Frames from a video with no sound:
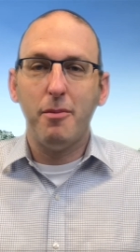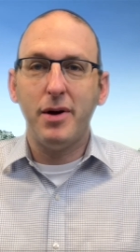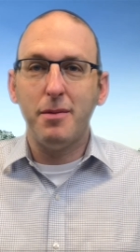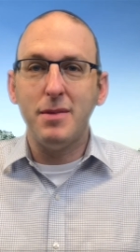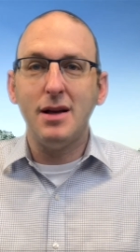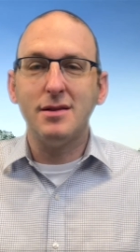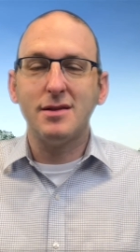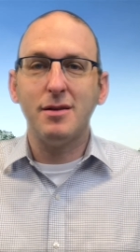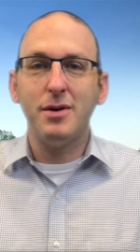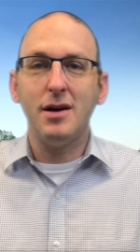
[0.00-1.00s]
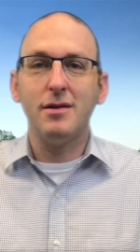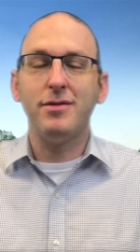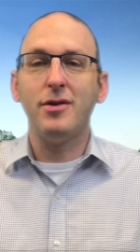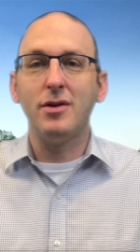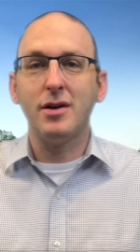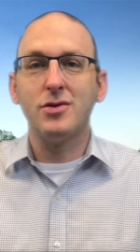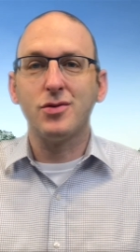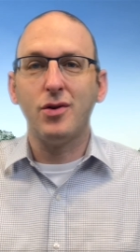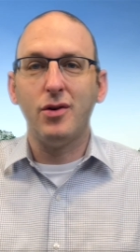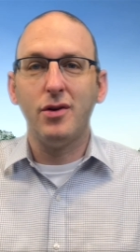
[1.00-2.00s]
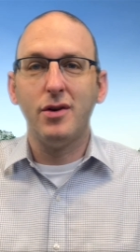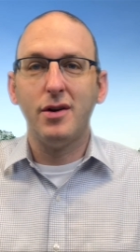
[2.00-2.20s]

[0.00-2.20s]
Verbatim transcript: but it means to be in full control